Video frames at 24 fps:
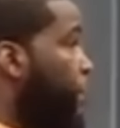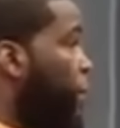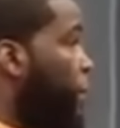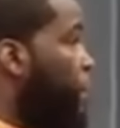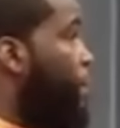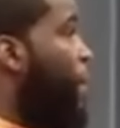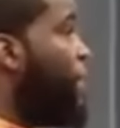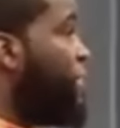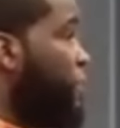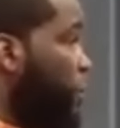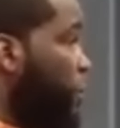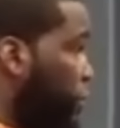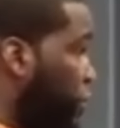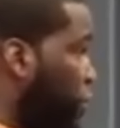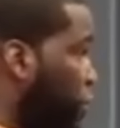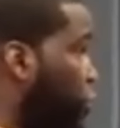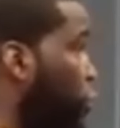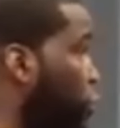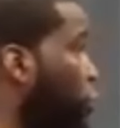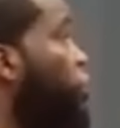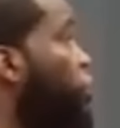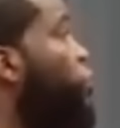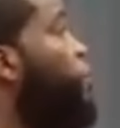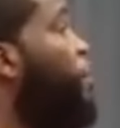You messing with the
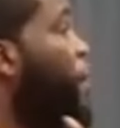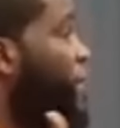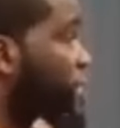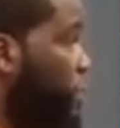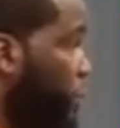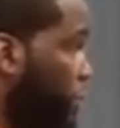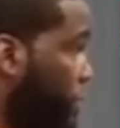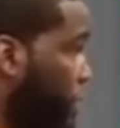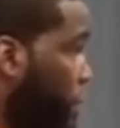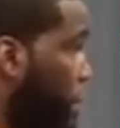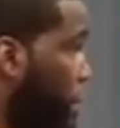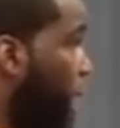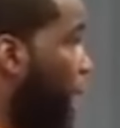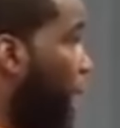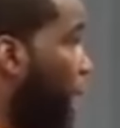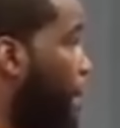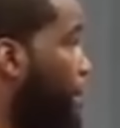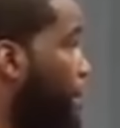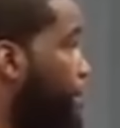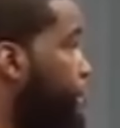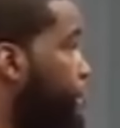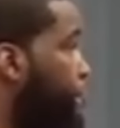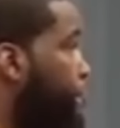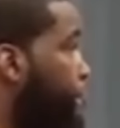union, you messing with the
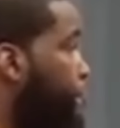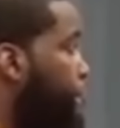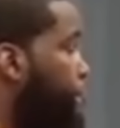mob.